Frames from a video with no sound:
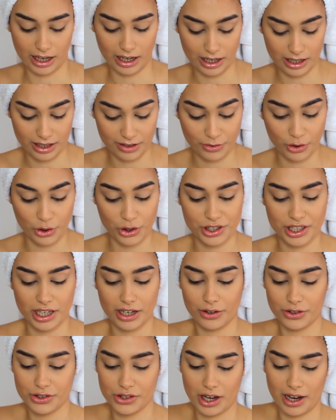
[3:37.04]
And of course
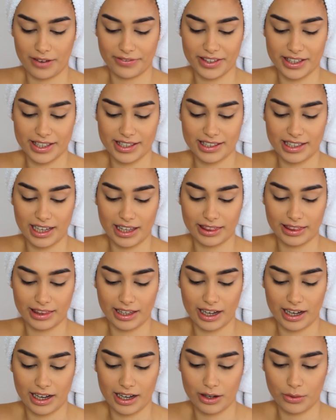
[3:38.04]
I also have to set
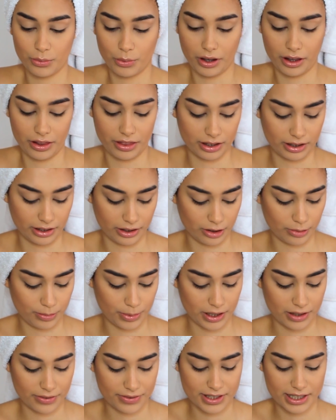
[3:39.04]
that with a little
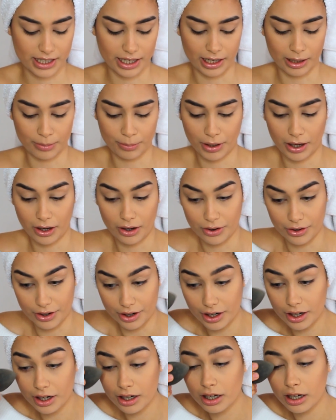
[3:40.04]
bit of setting
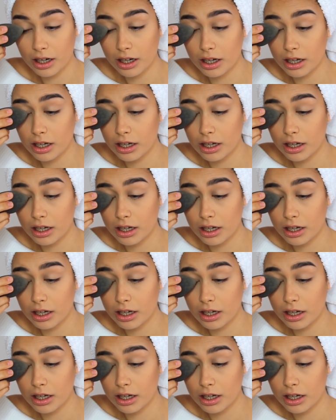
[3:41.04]
powder.